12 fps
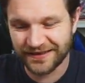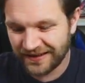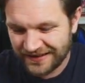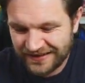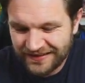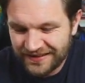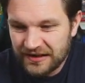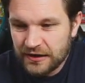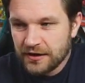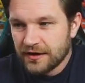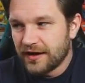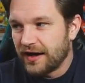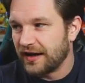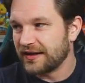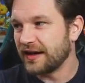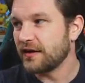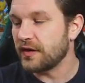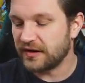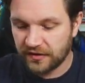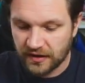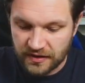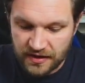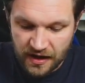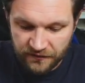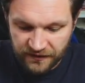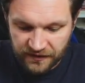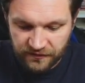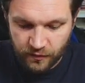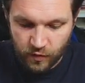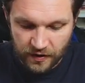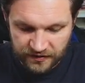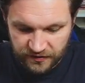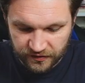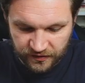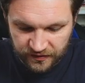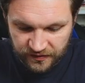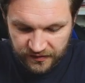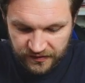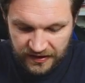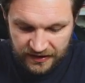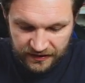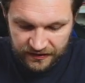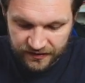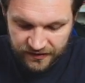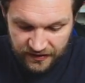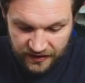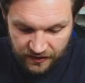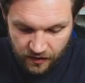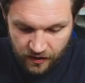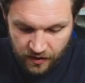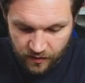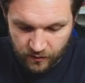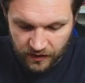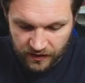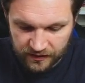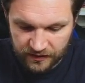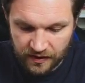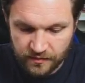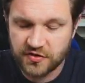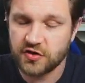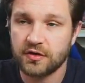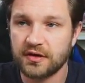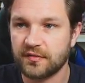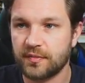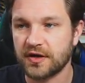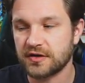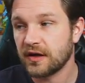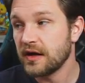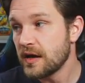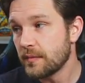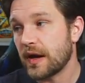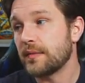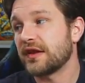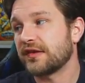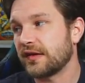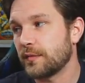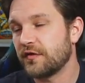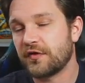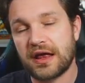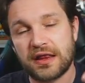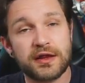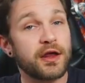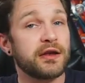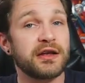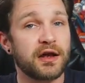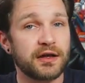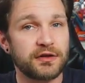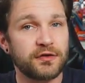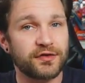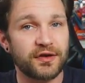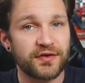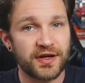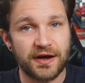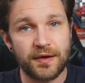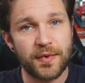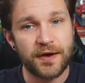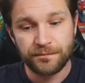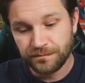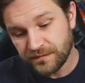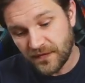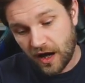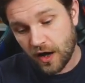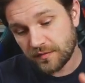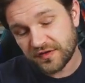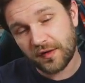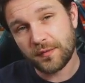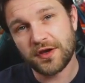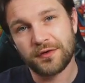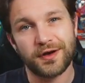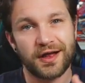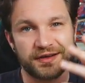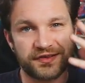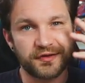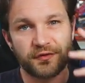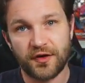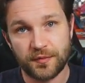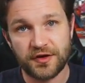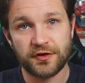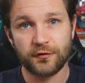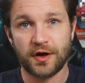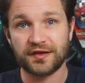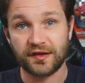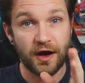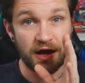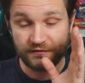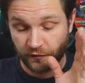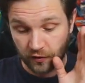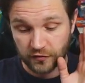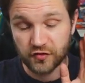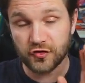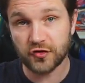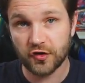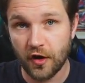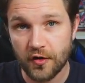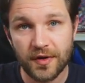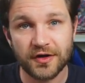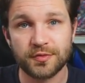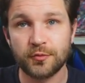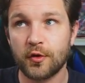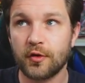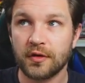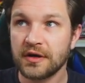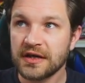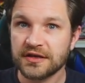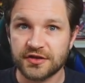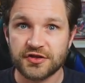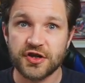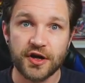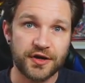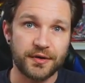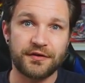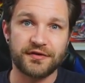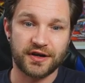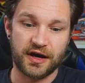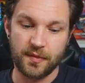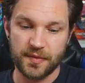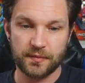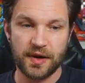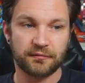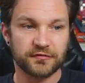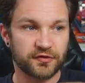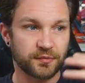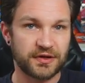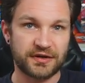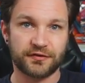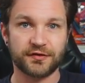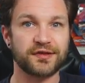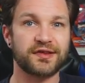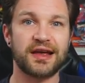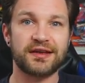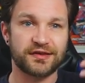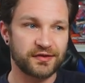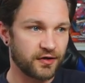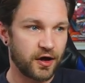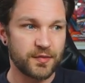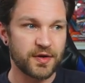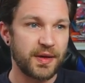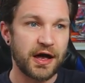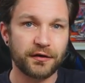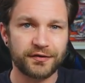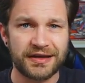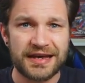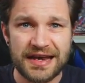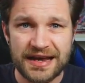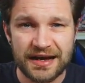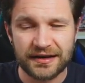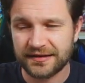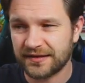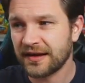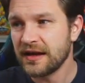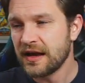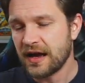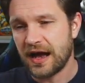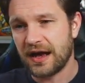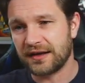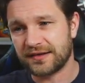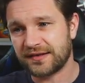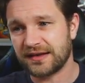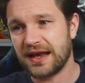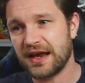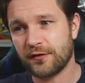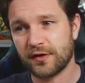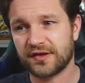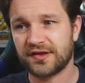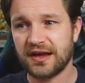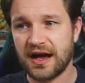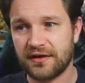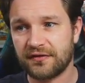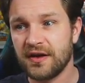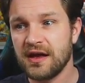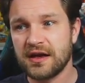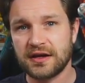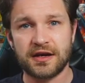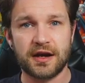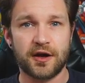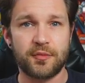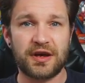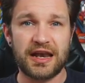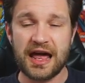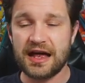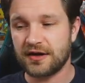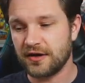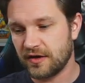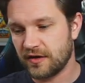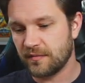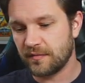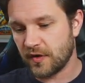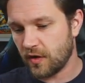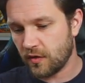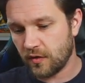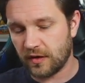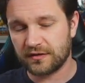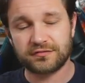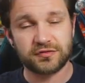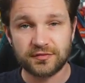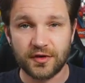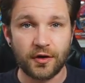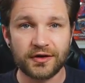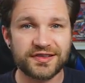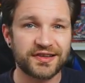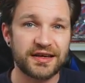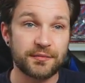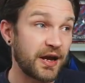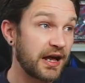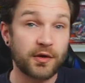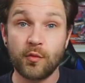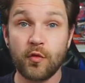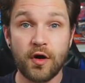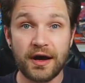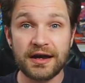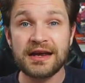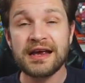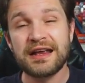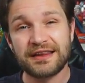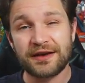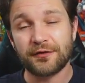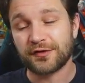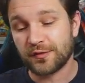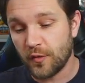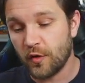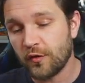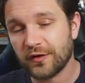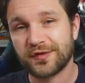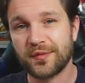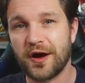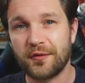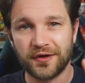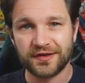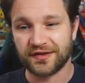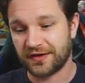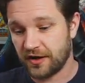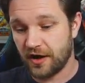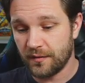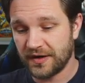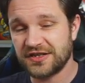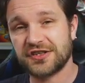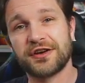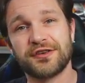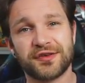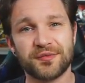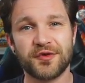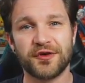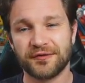Like, I don't know, it's like nothing for what is just a sick artwork. I'm sure there's a bunch, maybe there's some of you out there that only like new stuff, I don't know, but I hope some of you are like sort of opening your eyes. I've got so much more to show you over the coming months from different sets of Diamond of Pals, the EX era stuff, you know, Platinum, or honestly Black and White. There are some awesome artworks, so I can't wait to show you some more.